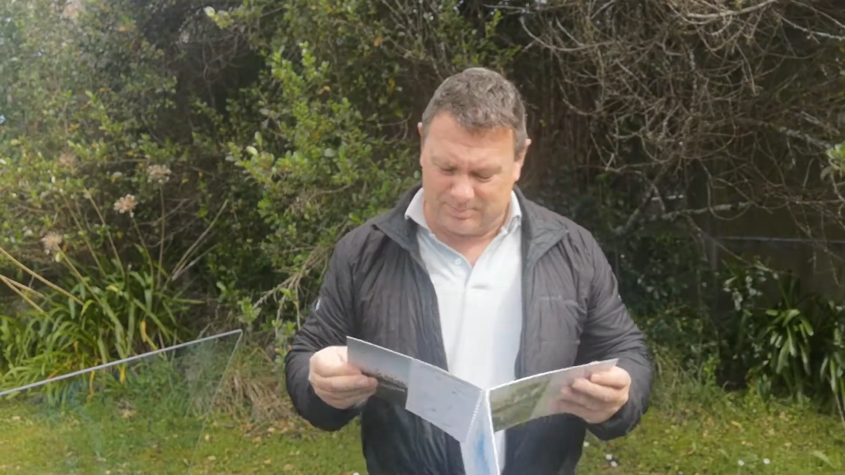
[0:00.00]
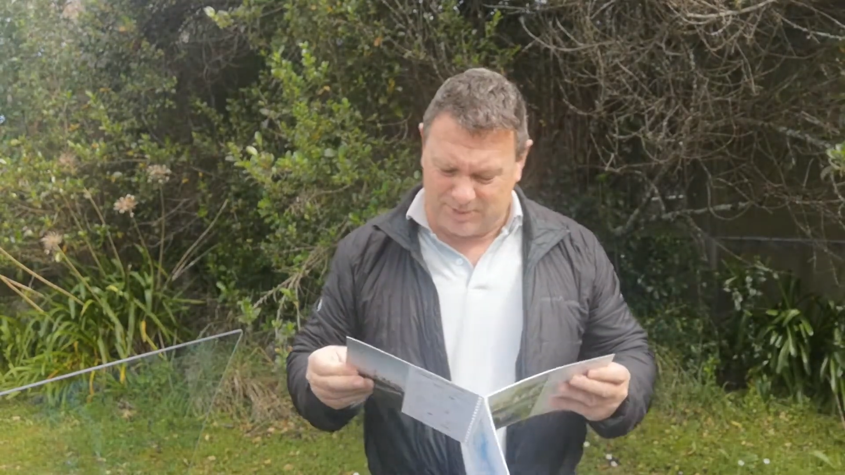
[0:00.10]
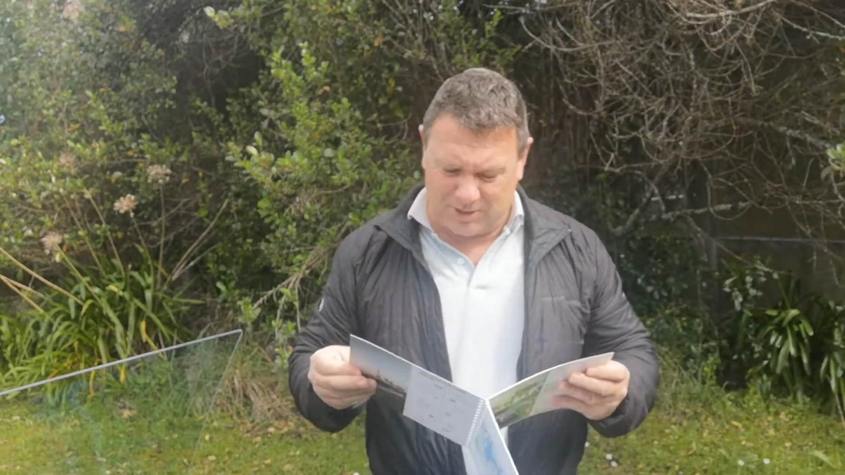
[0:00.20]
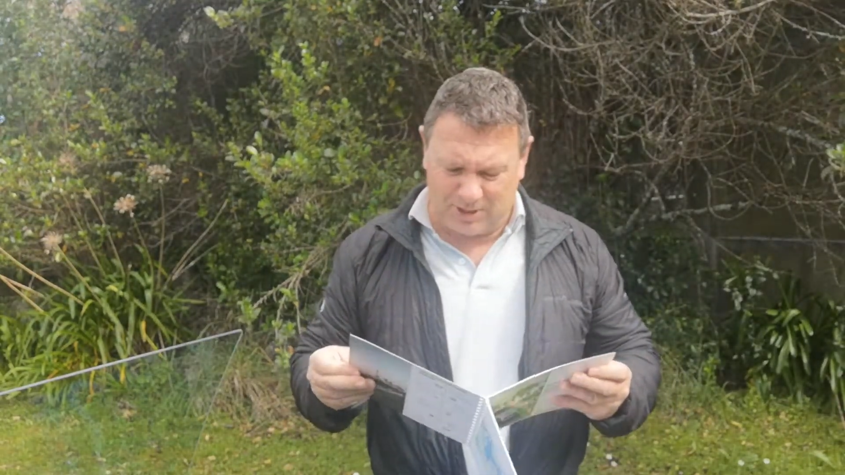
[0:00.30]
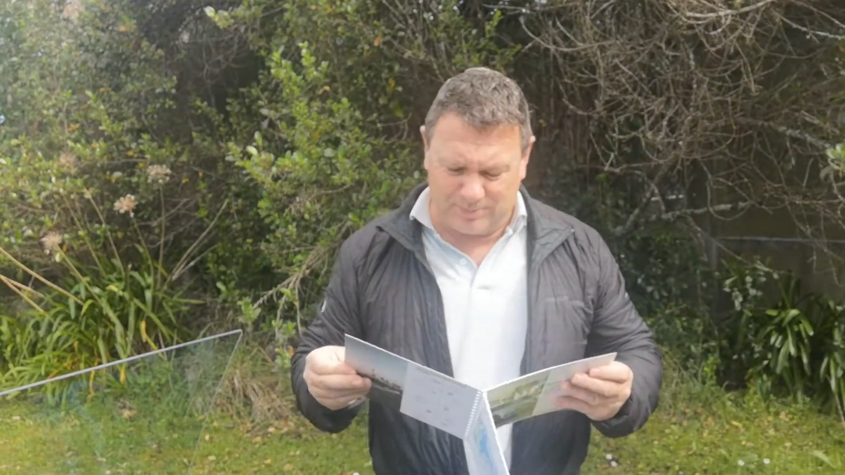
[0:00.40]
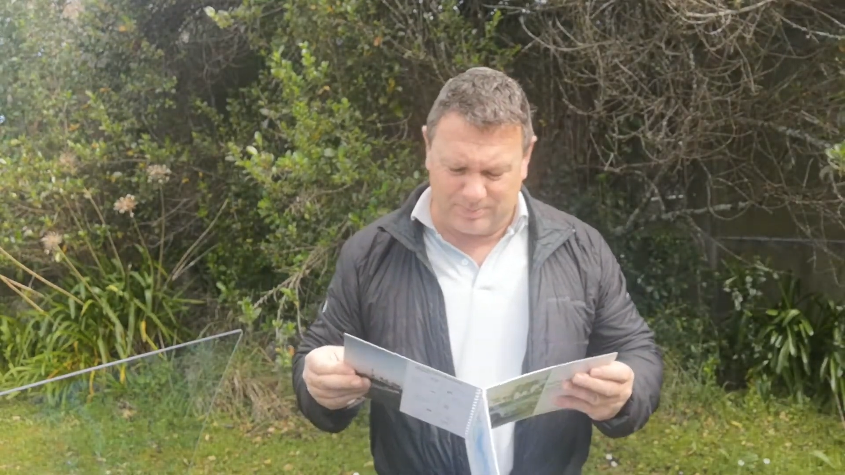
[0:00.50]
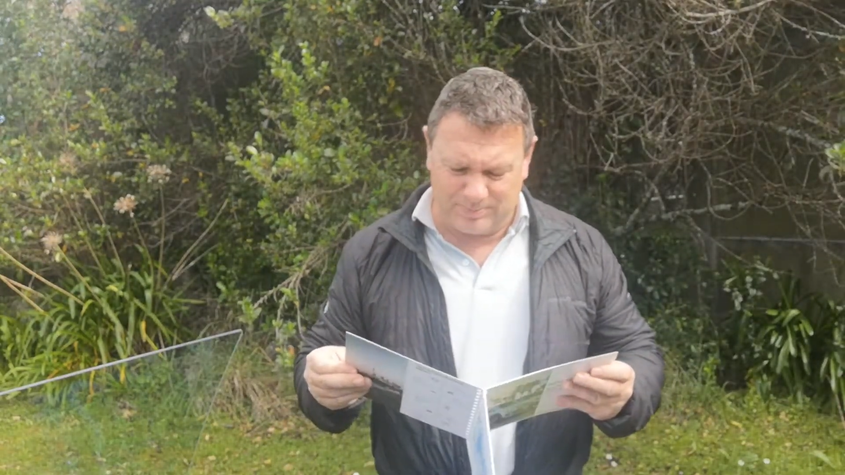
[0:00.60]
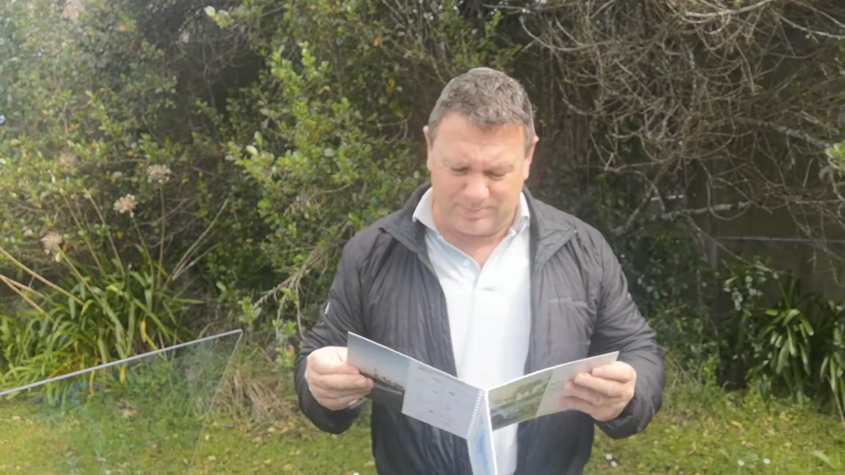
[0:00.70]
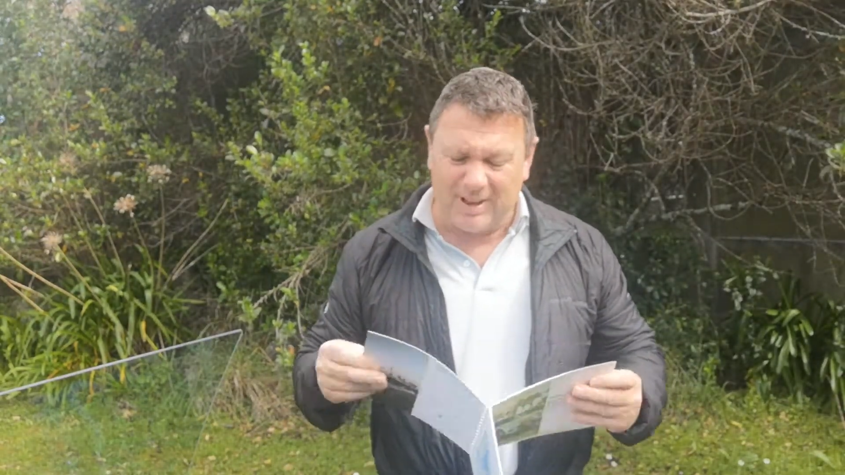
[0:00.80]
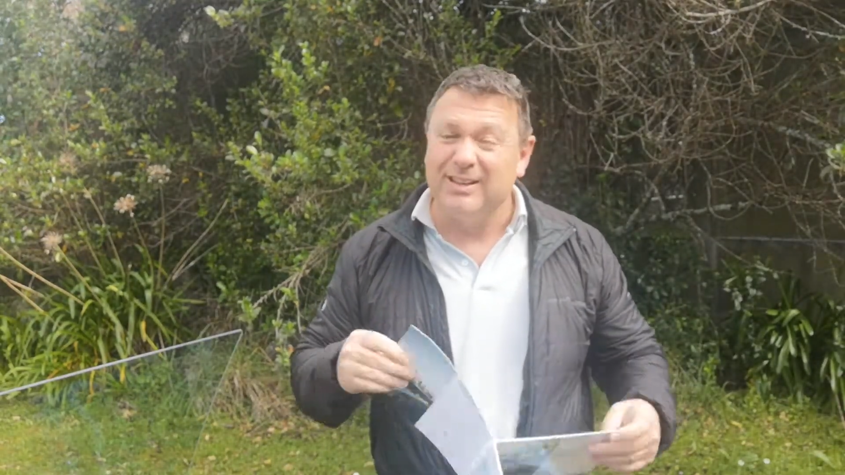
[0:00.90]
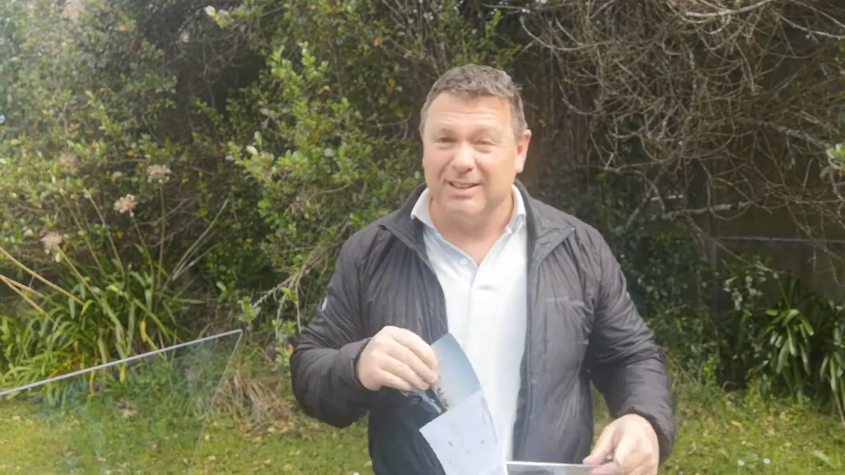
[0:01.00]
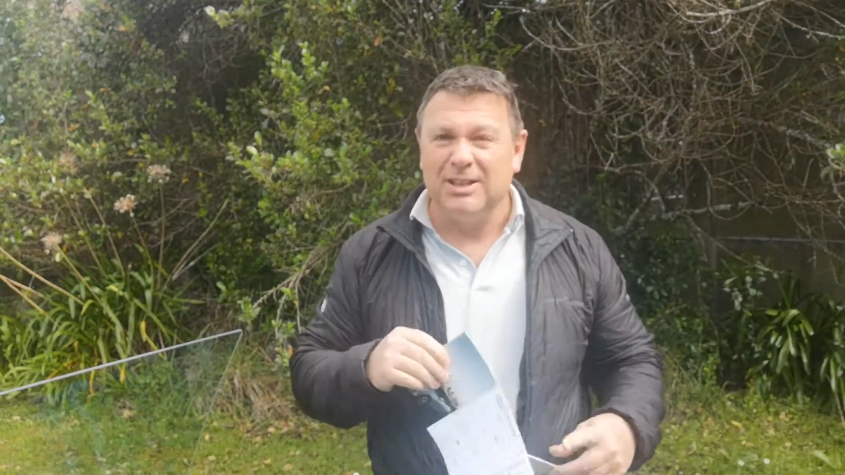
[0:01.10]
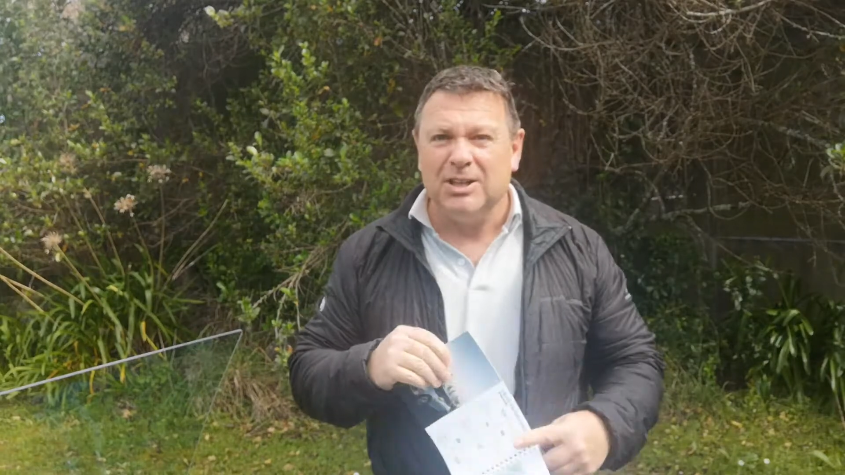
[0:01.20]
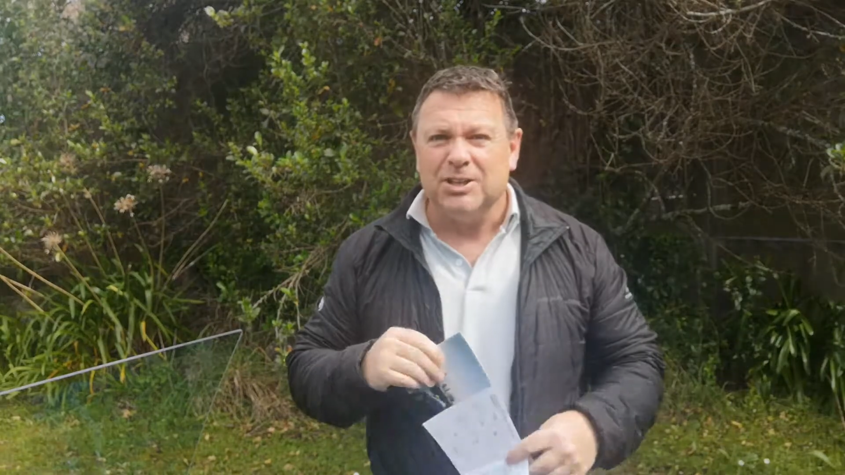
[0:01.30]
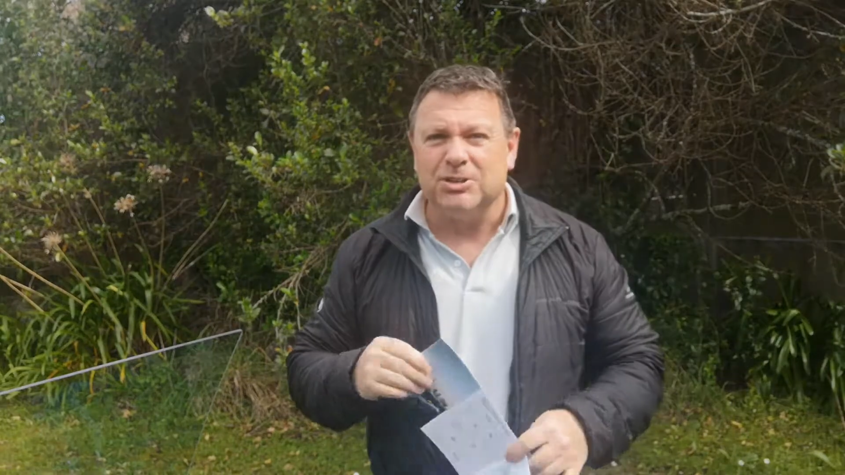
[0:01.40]
So,
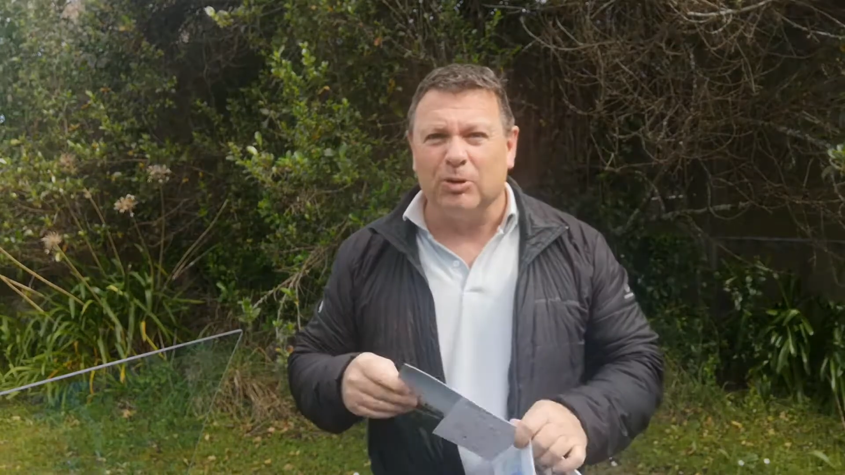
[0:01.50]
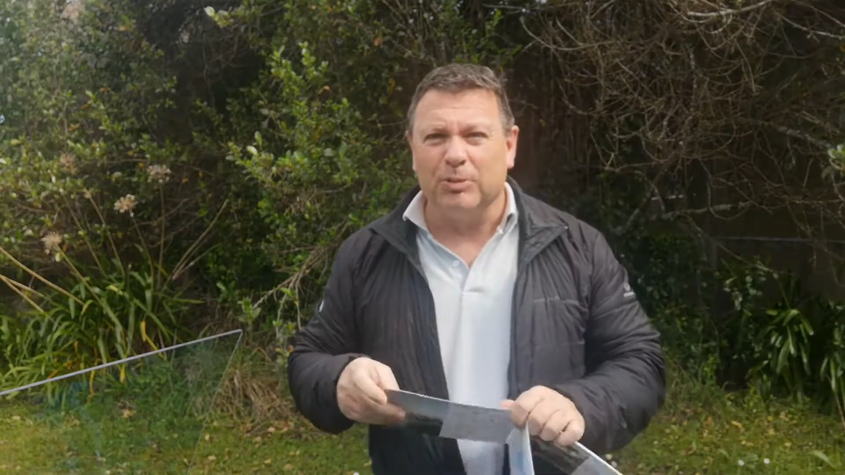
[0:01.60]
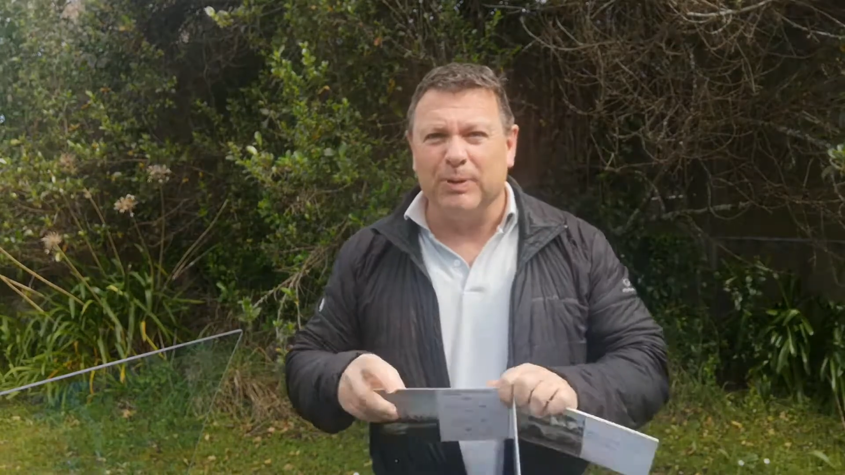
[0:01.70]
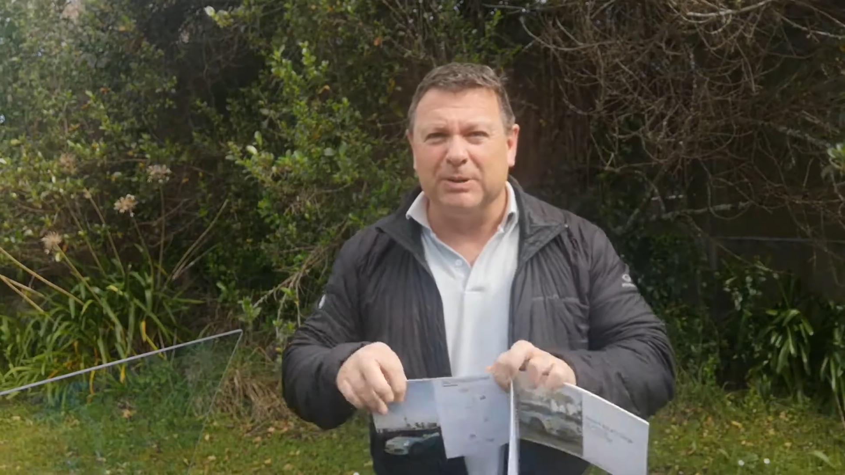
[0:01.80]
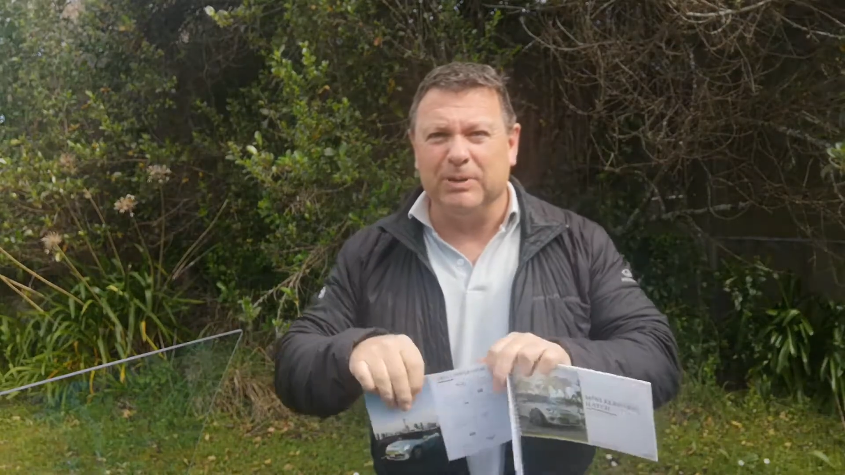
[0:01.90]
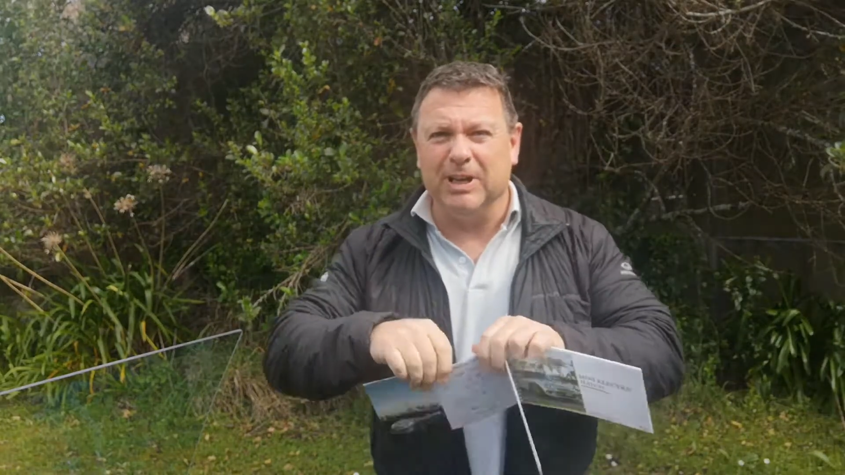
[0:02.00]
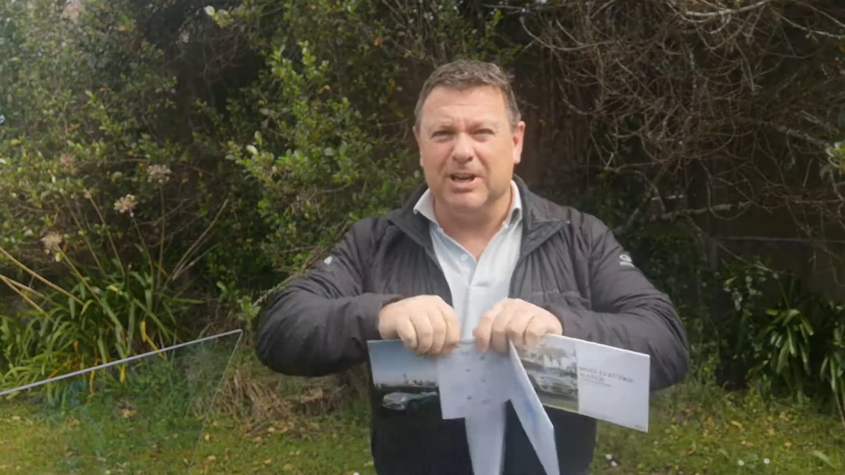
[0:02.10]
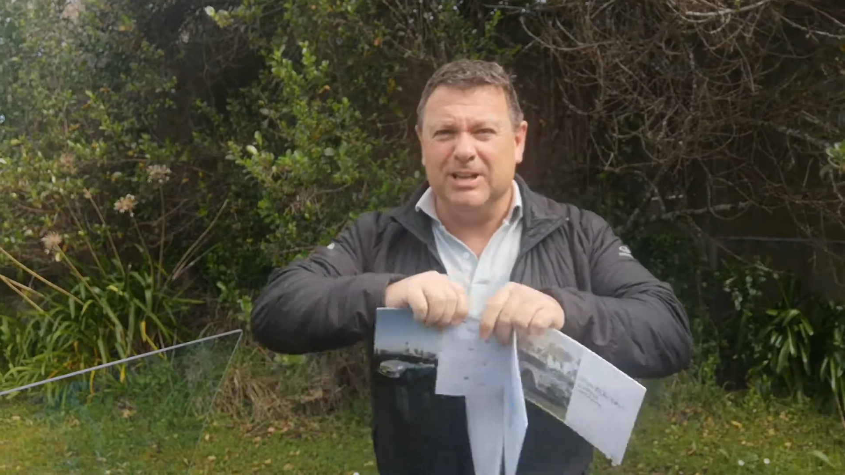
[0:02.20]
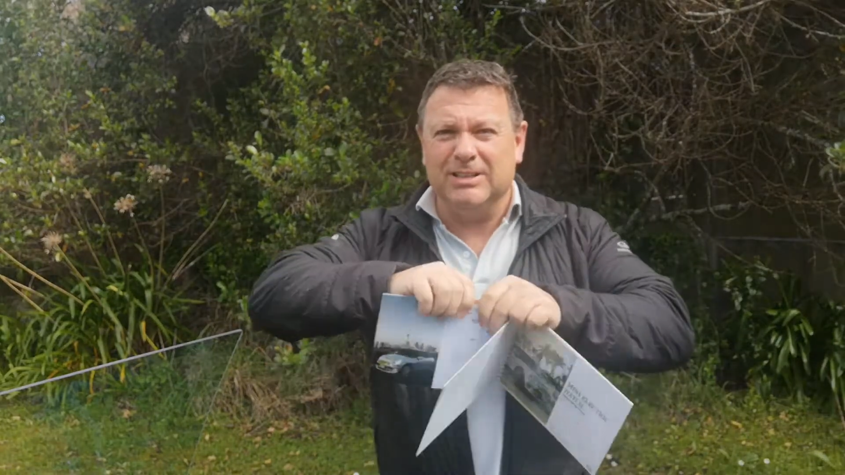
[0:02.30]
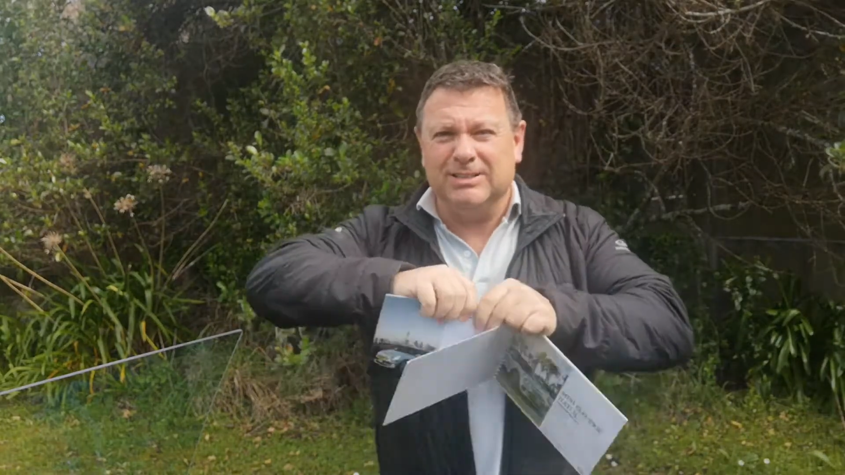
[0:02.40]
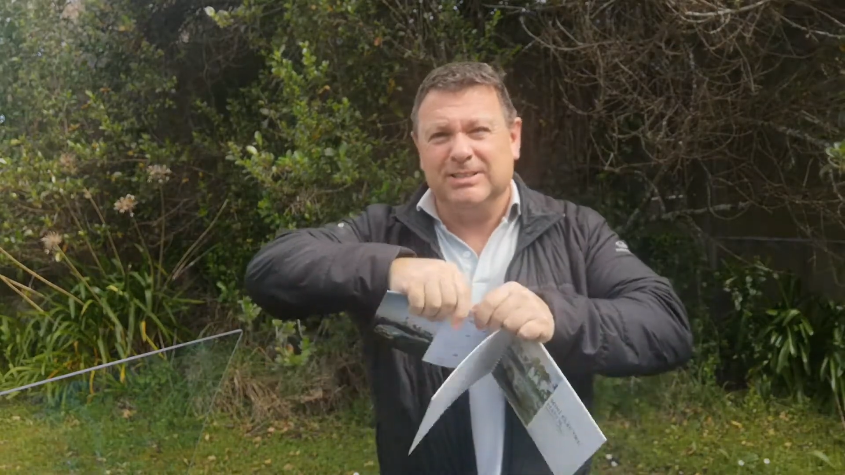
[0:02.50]
sorry PPR,